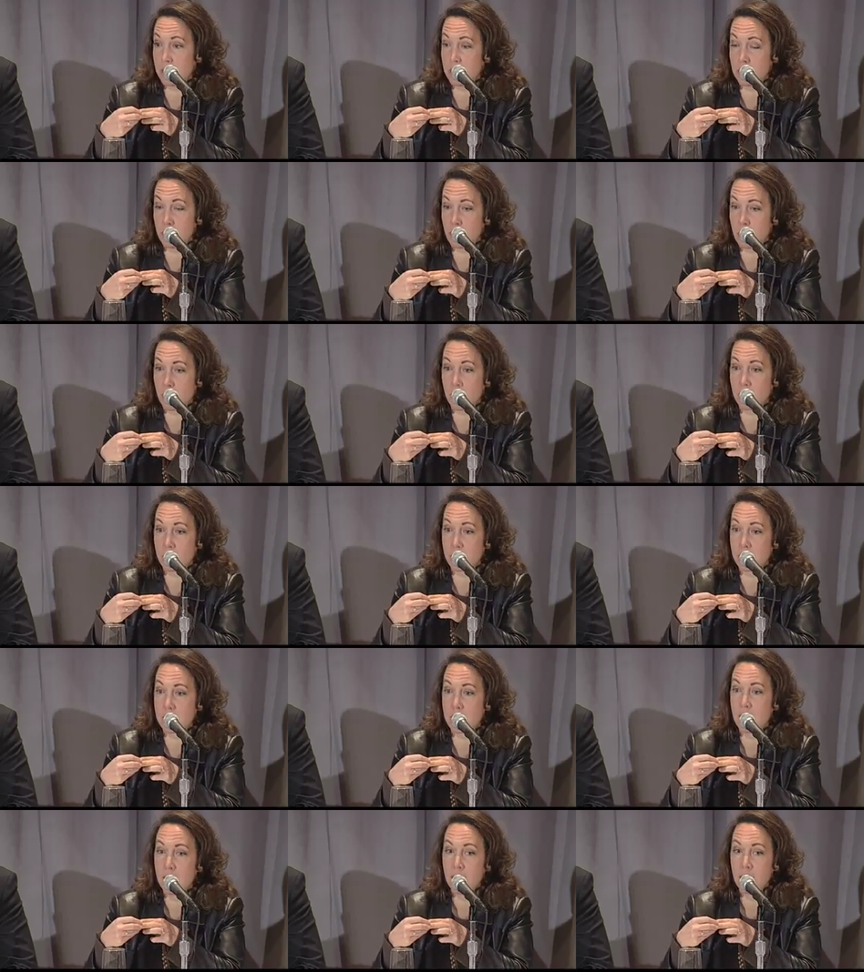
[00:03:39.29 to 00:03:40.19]
in
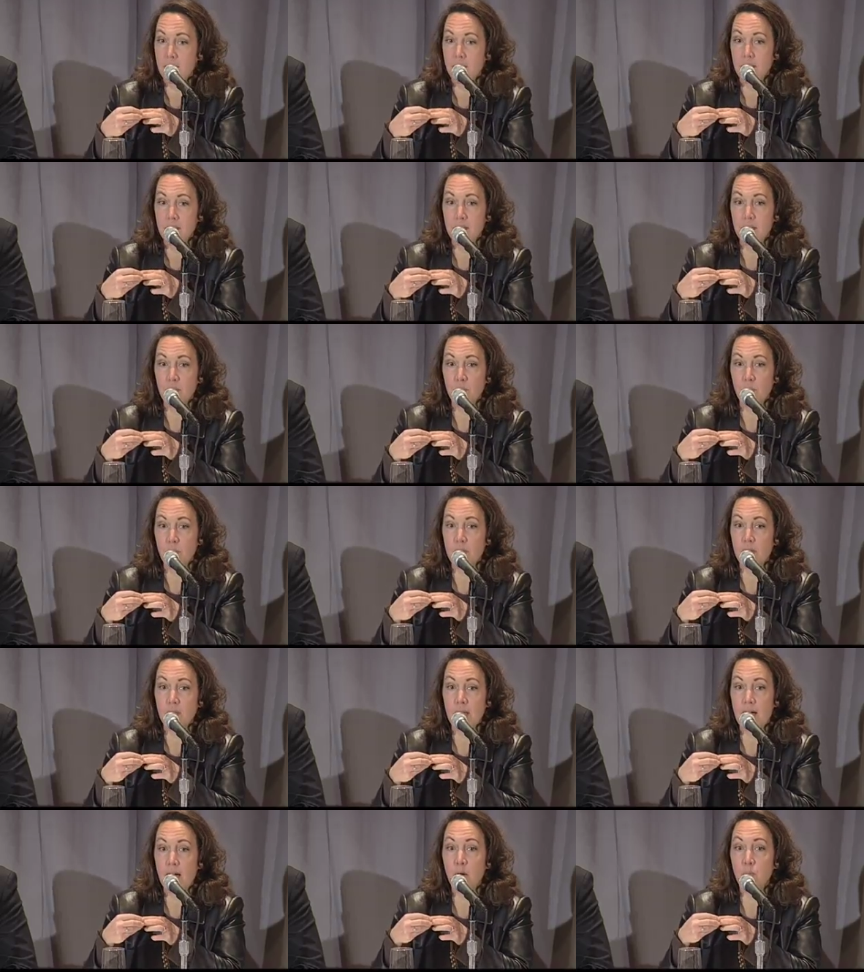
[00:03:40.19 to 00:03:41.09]
drugs that
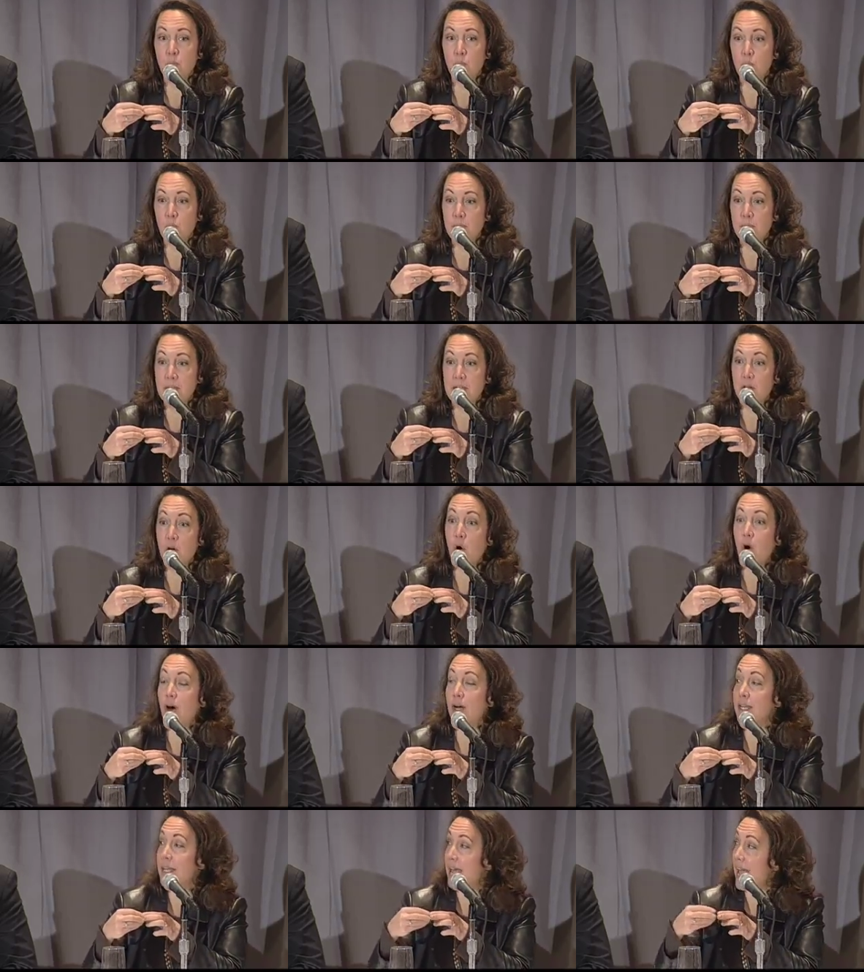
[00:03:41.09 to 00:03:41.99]
will help women
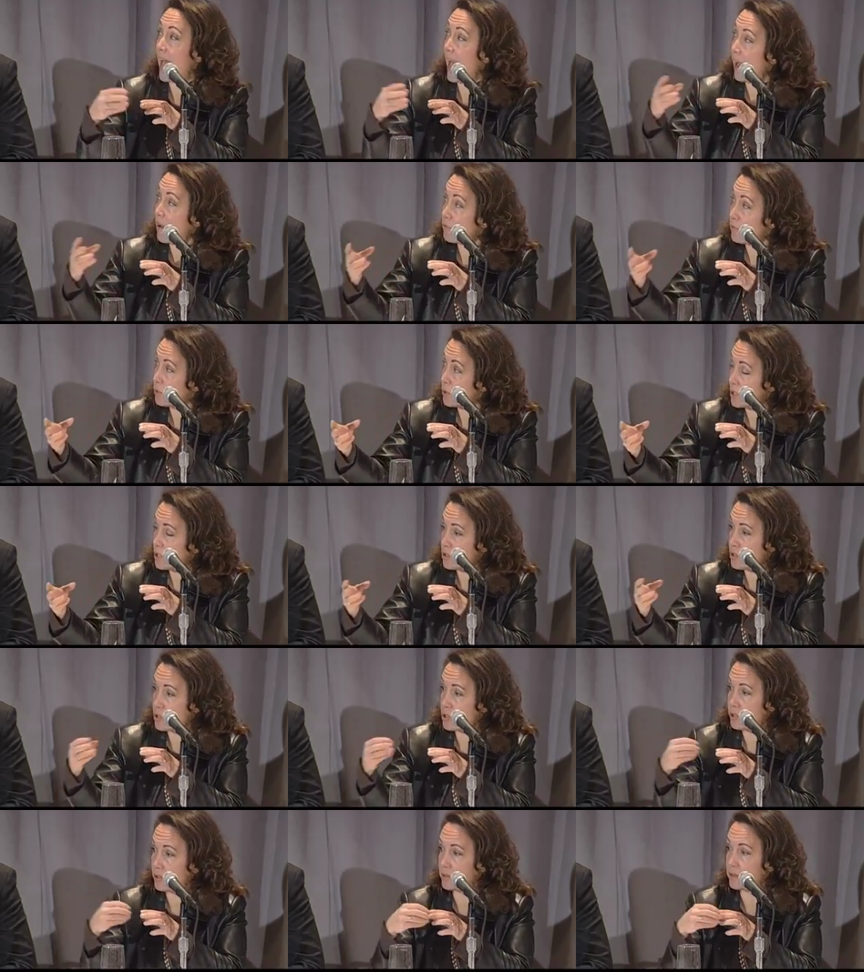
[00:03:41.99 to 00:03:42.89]
on
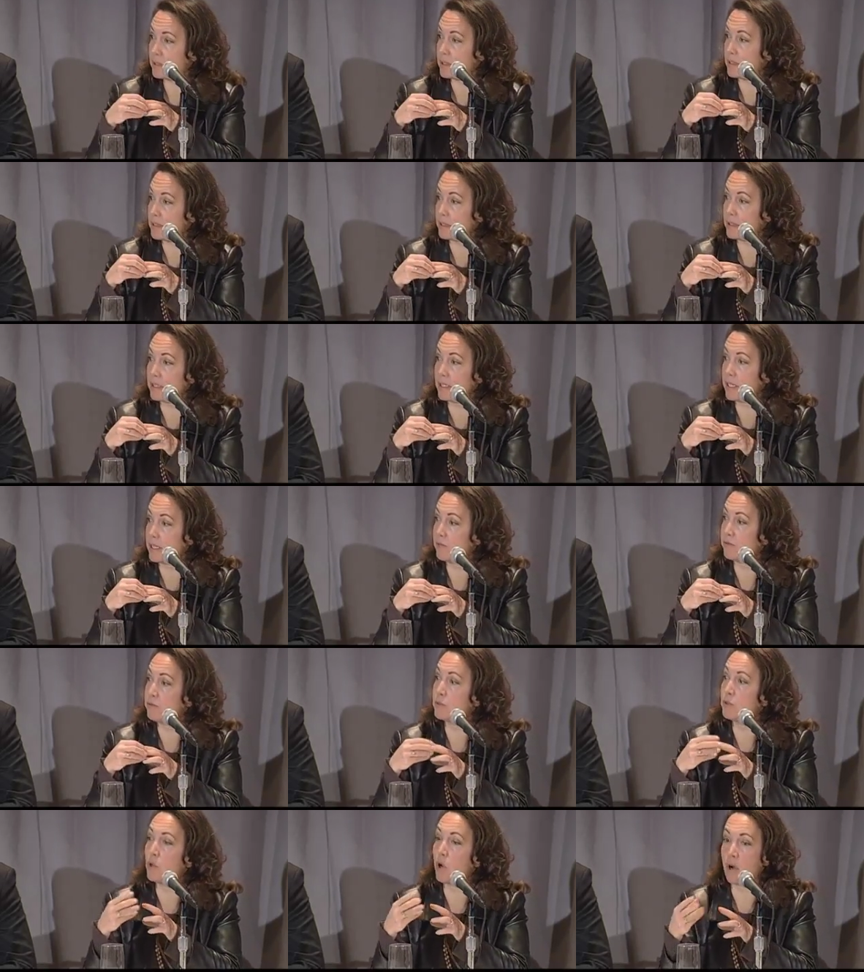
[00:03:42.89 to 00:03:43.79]
average
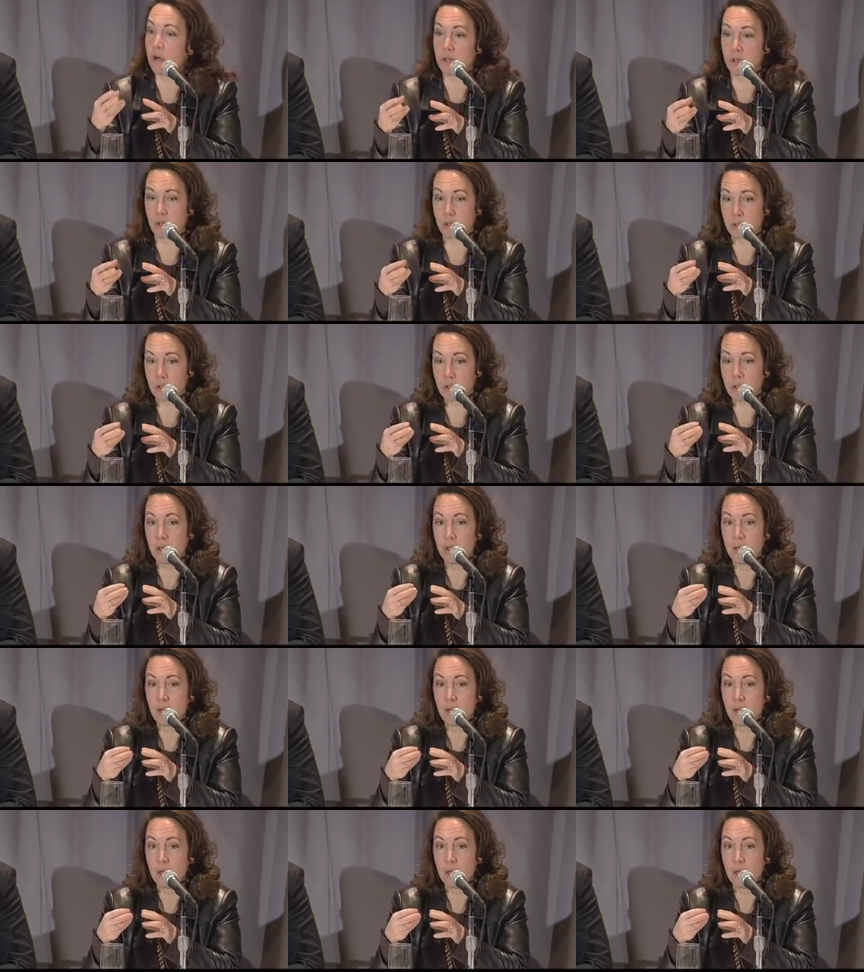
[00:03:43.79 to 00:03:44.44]
live longer?